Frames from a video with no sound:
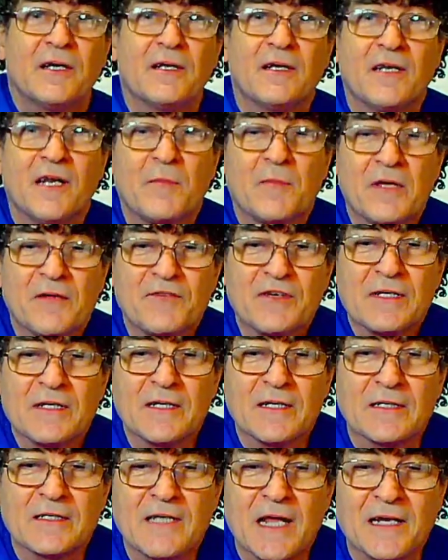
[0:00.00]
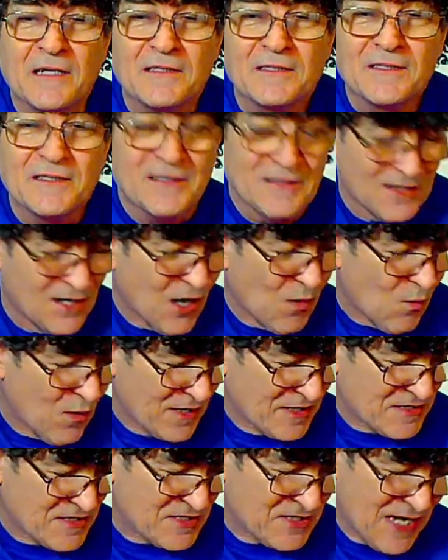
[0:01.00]
Let me give you a little taste of what
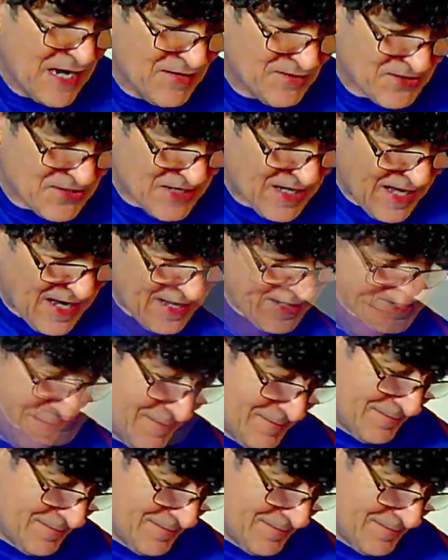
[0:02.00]
it sounds like.